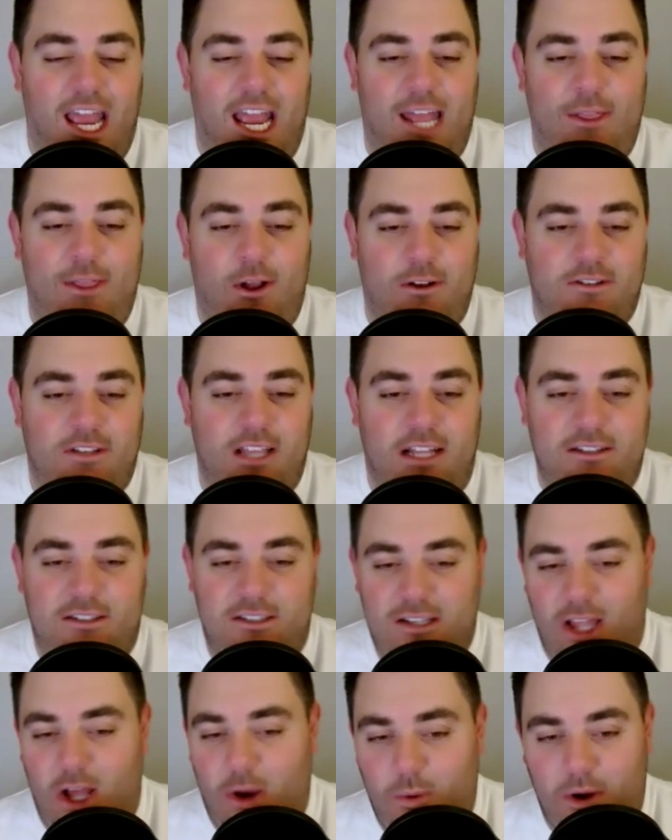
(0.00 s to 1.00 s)
And there's that
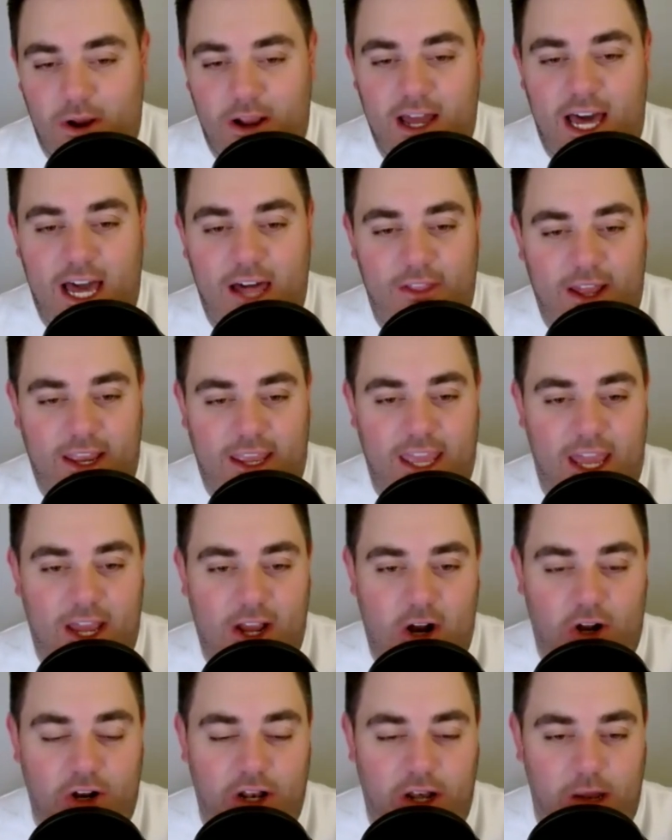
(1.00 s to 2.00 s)
slower guy that
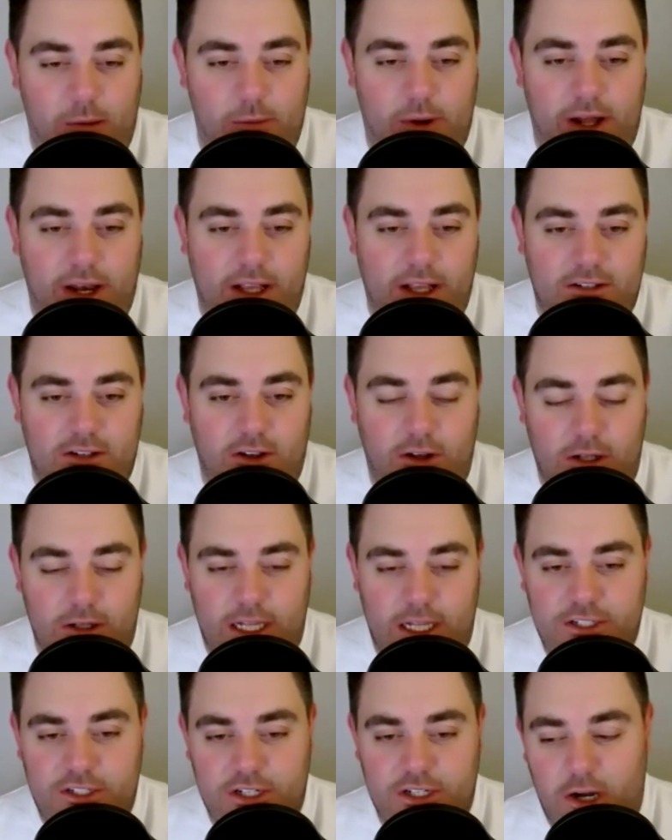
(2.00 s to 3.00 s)
can't guard anybody, so he'll
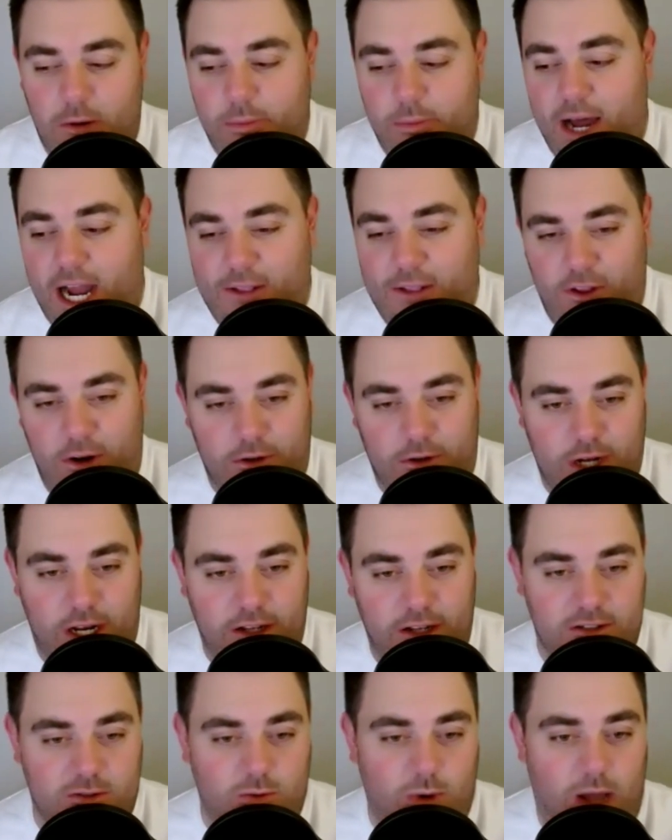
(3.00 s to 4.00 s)
let you go by and then he'll try
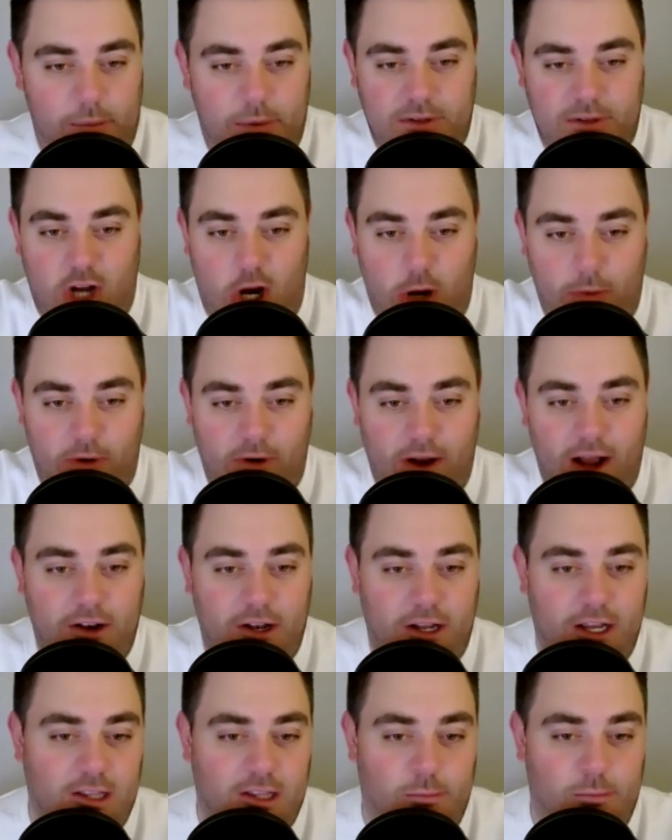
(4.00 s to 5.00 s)
to swipe his arm around
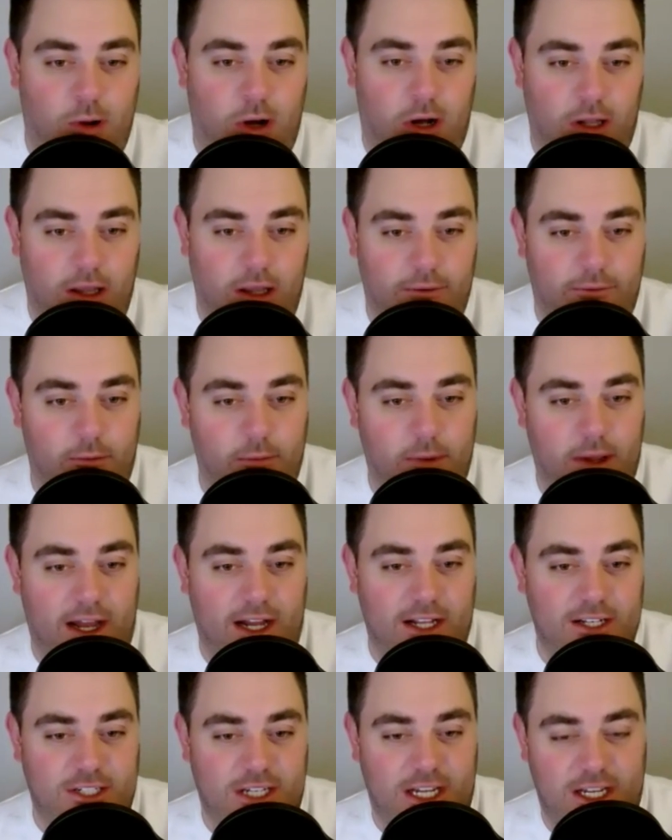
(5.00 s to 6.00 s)
and hit the ball up from
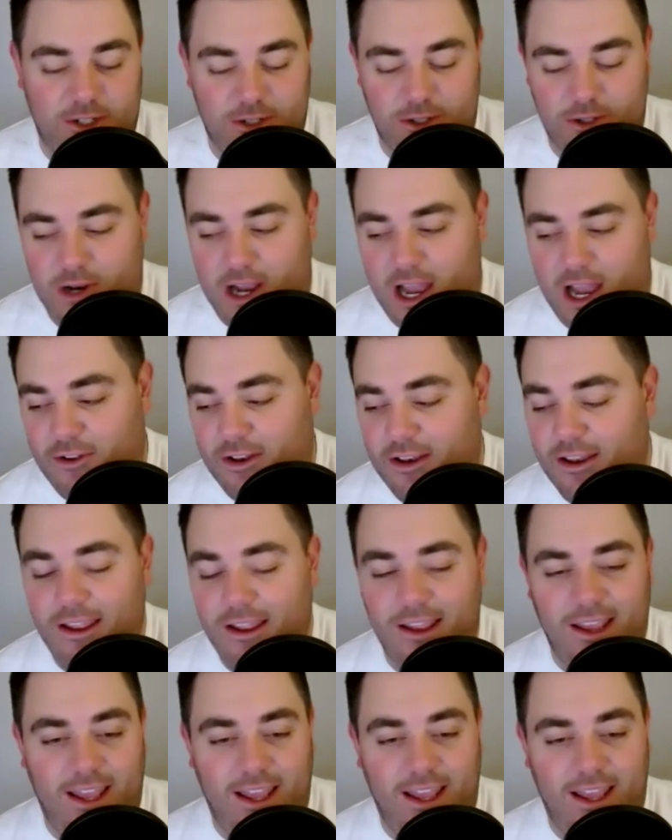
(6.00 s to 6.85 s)
behind you as you're driving.